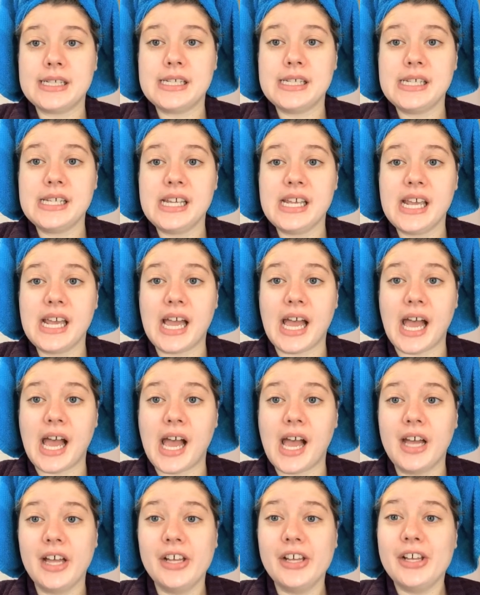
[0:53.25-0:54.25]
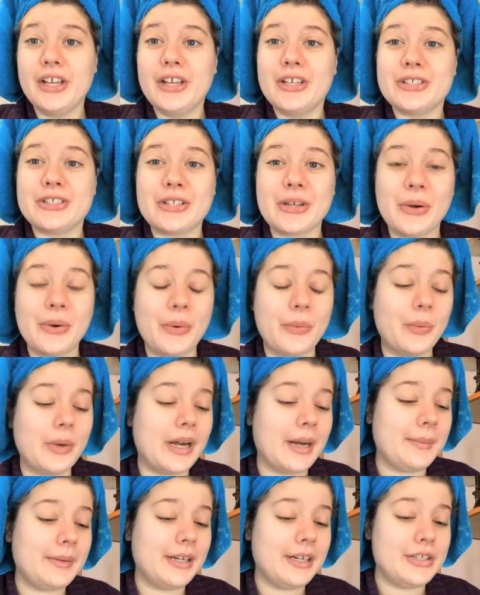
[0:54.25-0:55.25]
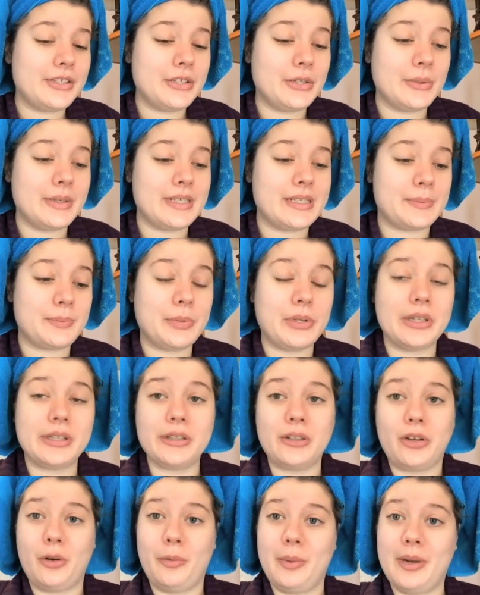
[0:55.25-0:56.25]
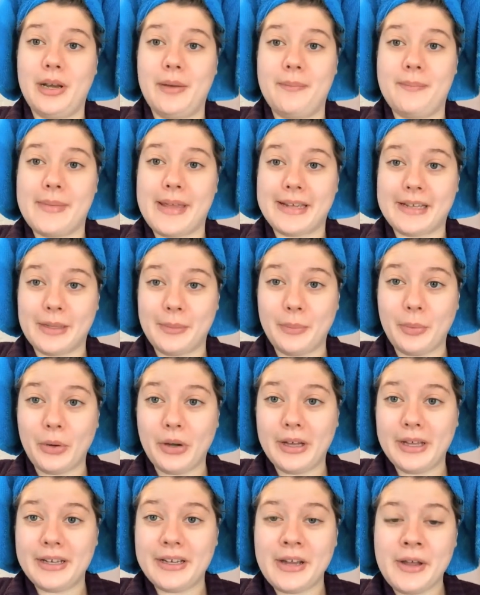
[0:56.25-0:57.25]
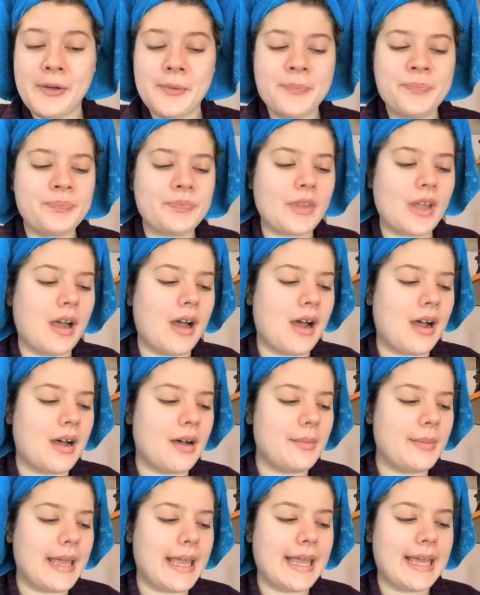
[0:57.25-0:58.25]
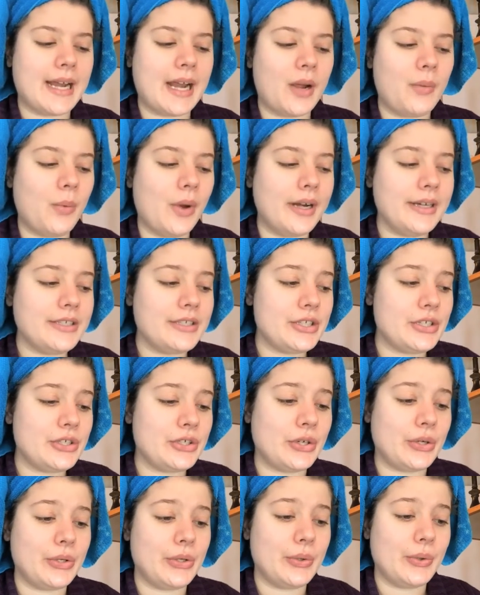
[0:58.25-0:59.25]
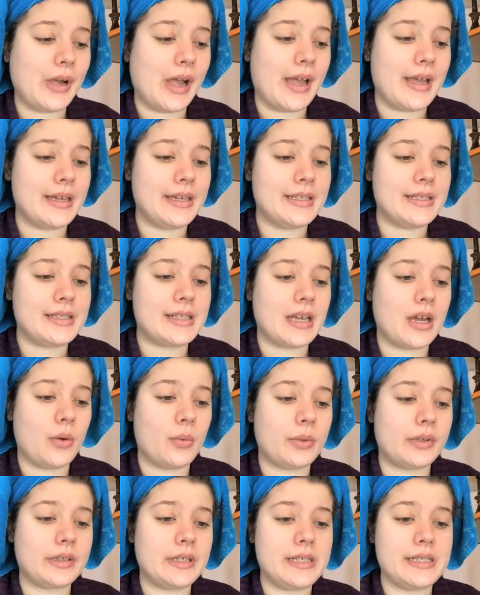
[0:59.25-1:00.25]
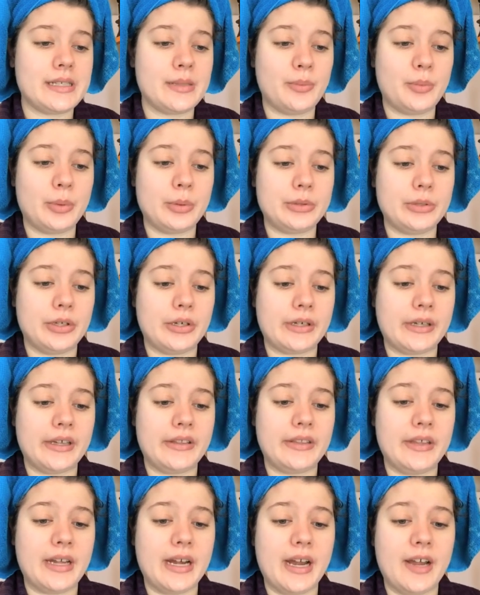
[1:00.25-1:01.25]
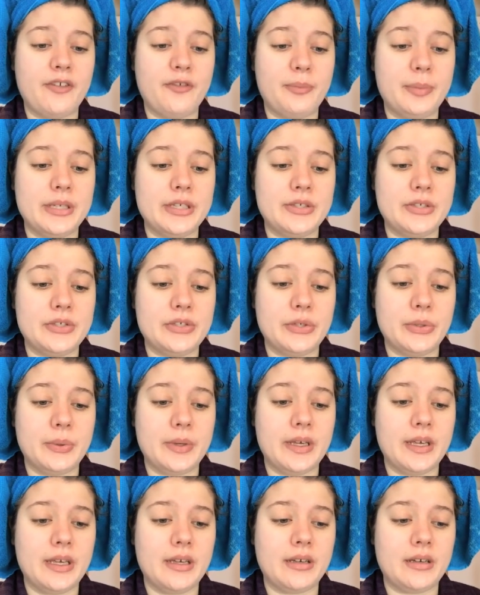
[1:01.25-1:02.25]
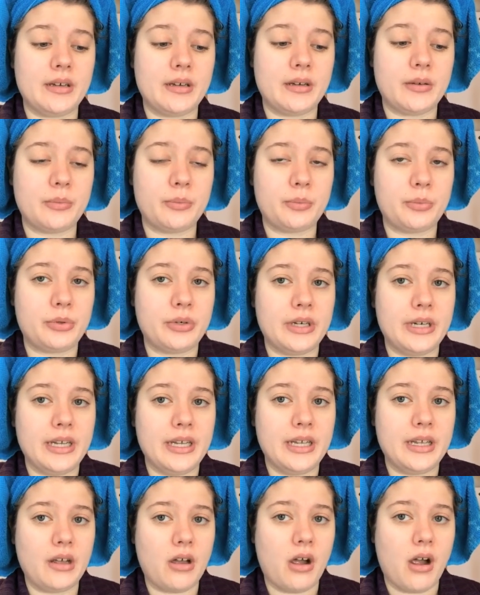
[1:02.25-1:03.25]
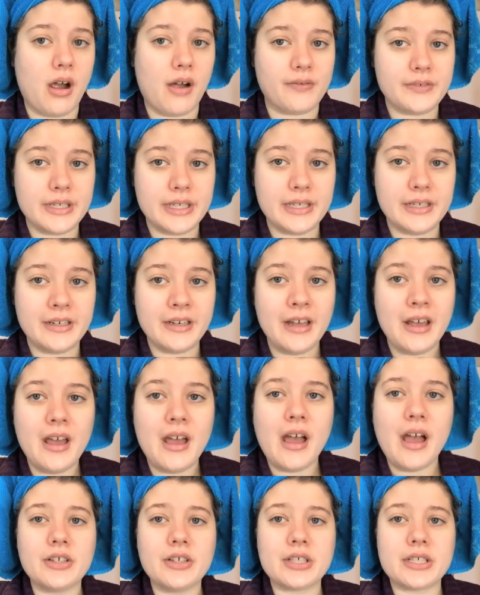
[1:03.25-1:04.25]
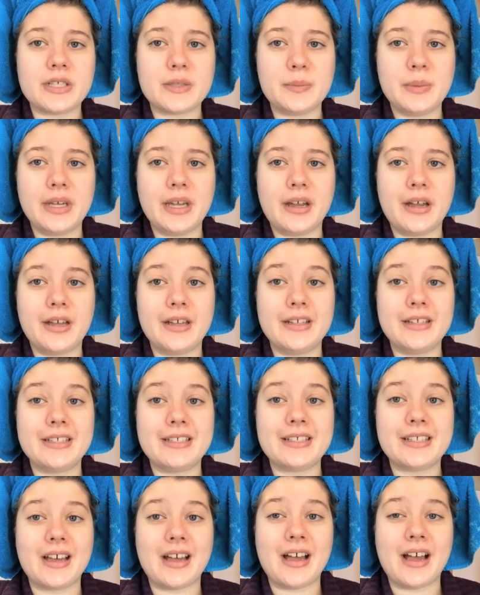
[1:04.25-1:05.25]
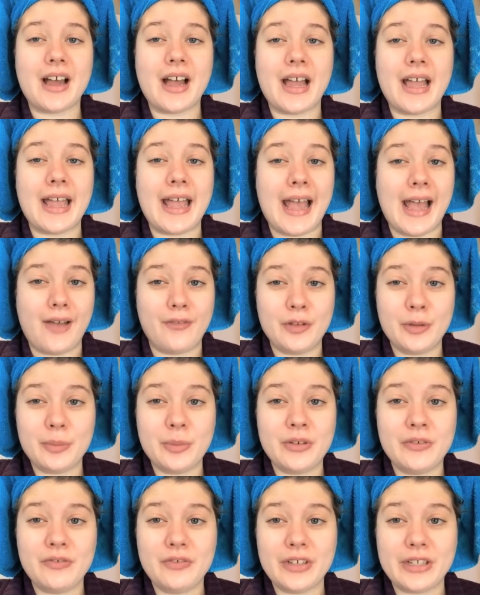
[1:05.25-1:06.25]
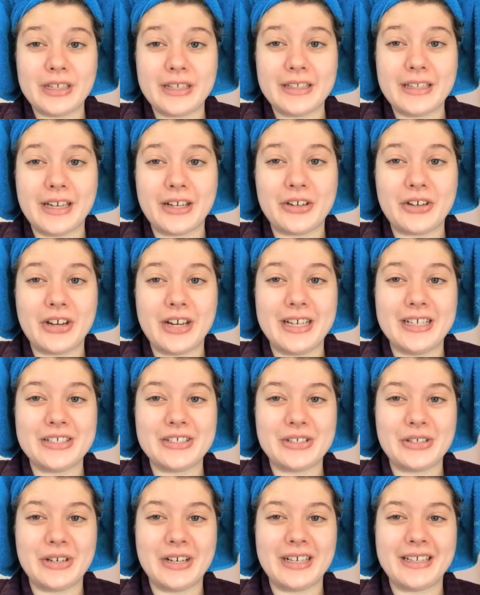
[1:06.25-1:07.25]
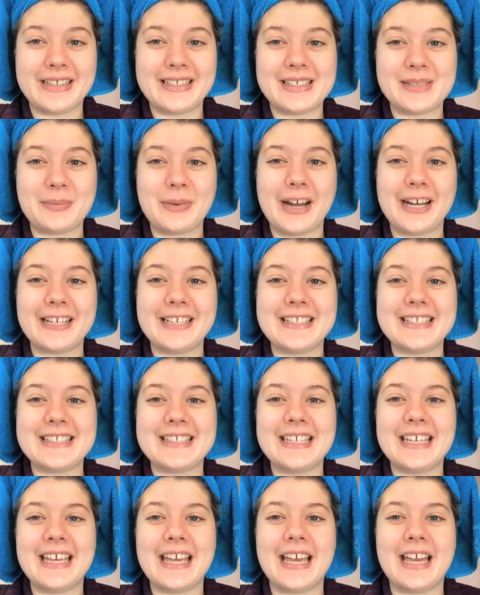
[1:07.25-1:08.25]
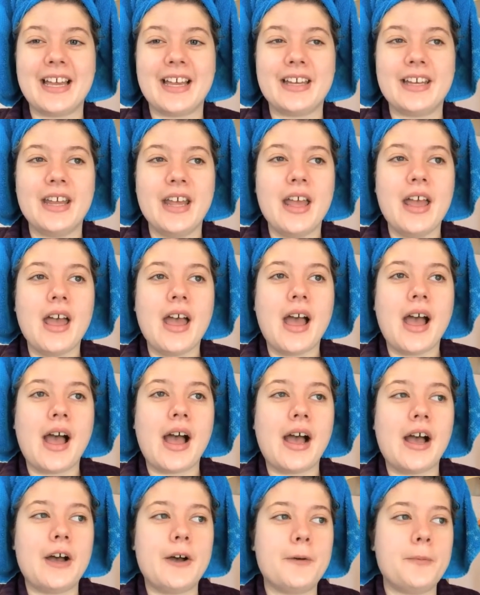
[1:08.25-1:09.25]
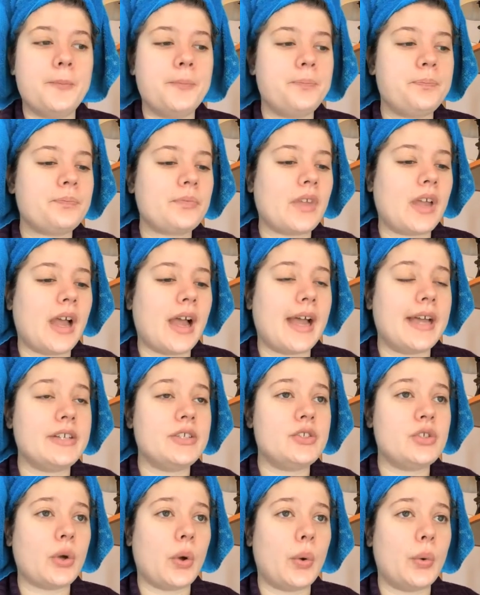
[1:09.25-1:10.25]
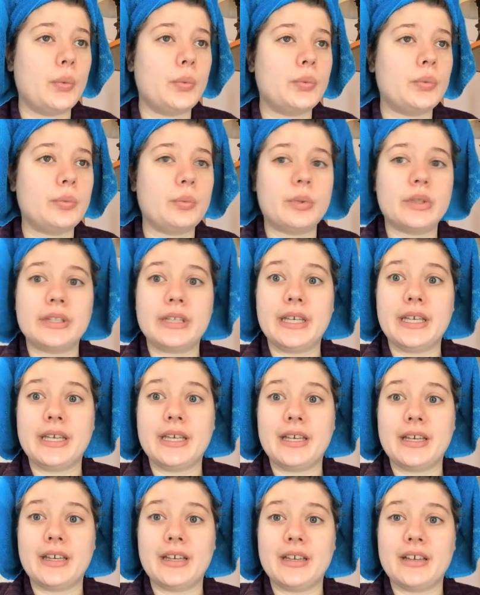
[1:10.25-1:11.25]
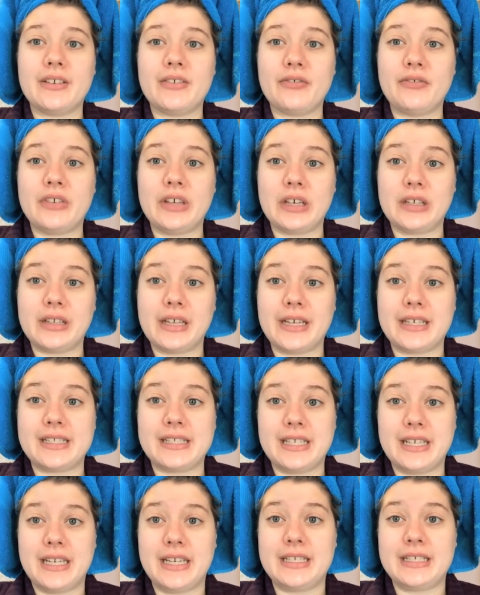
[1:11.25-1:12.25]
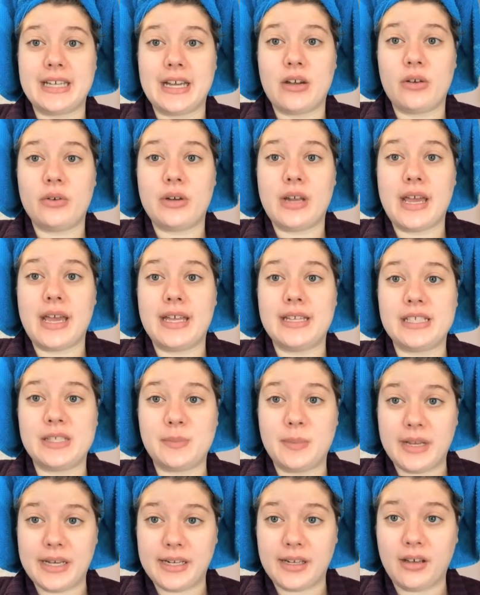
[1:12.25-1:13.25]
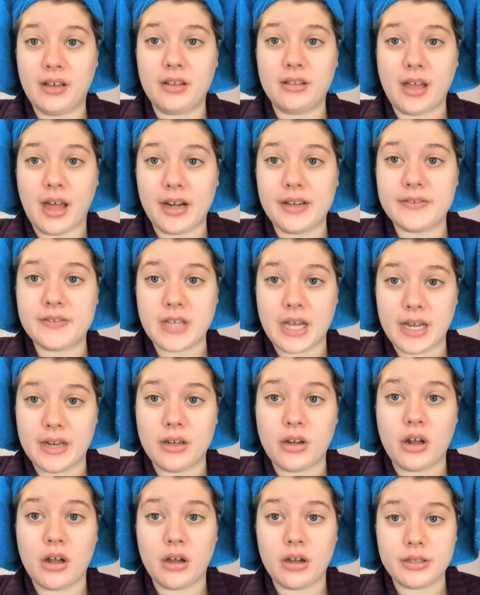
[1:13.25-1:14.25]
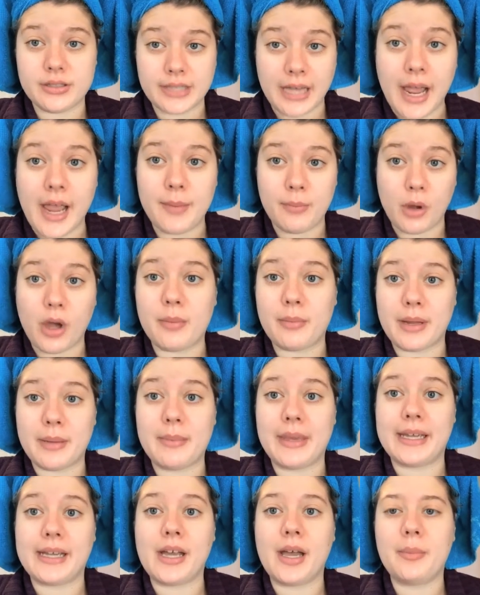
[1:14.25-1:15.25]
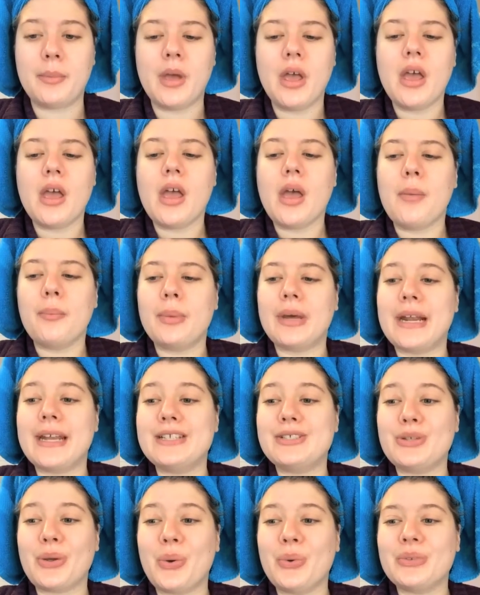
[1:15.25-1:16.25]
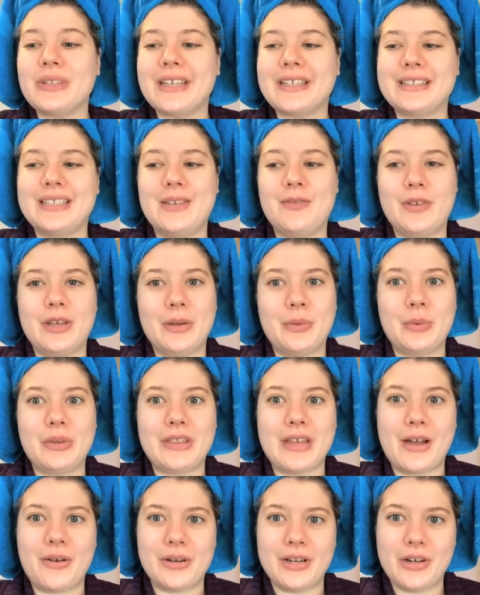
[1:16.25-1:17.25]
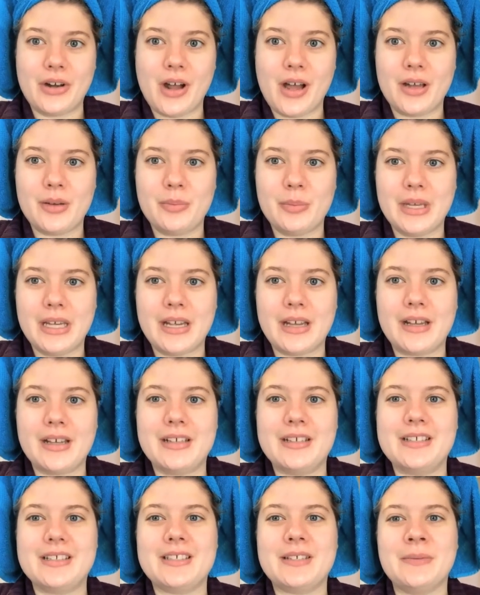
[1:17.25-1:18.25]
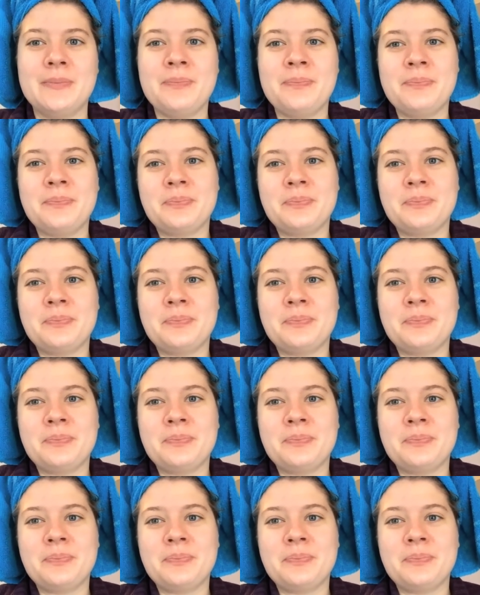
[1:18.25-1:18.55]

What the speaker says: yeah, so what I'm going to do is put a little bit of makeup on, and I wanted to show you guys a really simple look that I've been doing pretty often just because I haven't been feeling that great during this pregnancy, and I don't really feel like sitting down and spending a lot of time on my makeup, but I don't like leaving without it on because